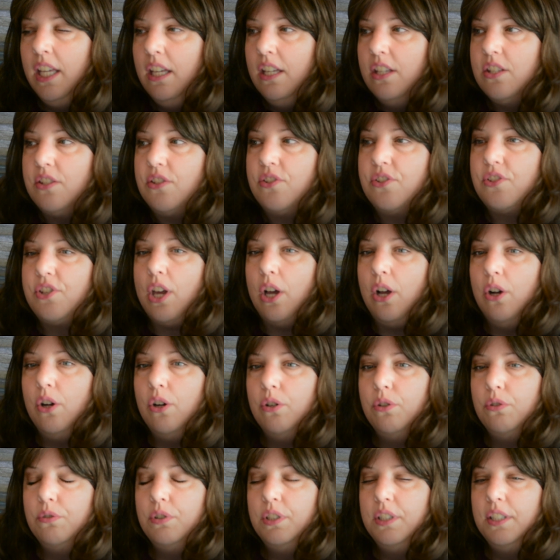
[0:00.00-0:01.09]

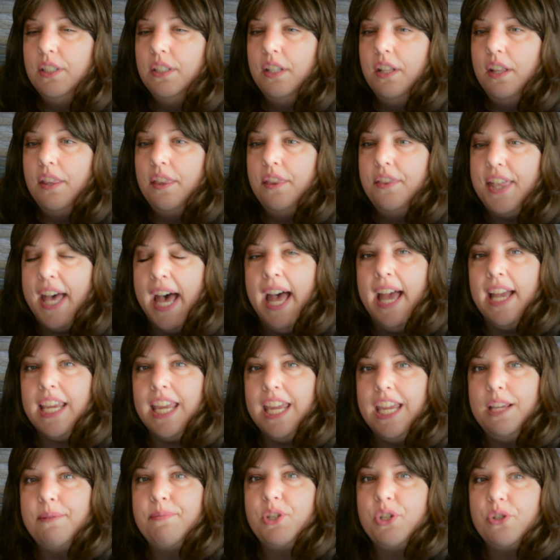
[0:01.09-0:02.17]
So that
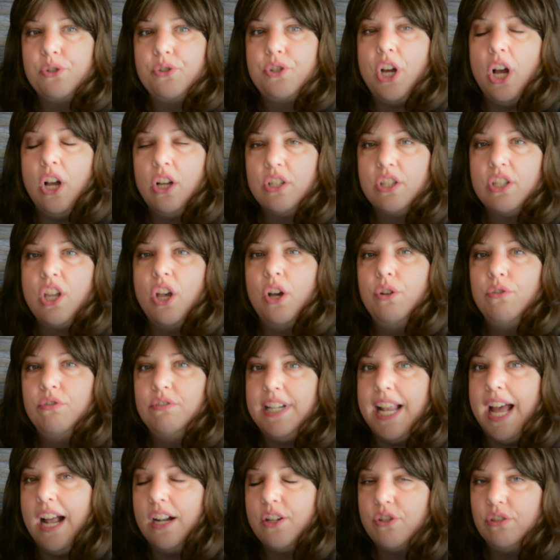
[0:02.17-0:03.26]
keeps your dog's coat
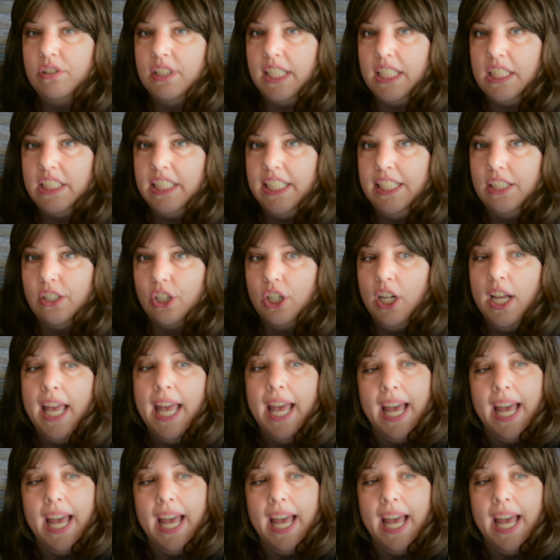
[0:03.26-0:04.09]
naturally cleaner.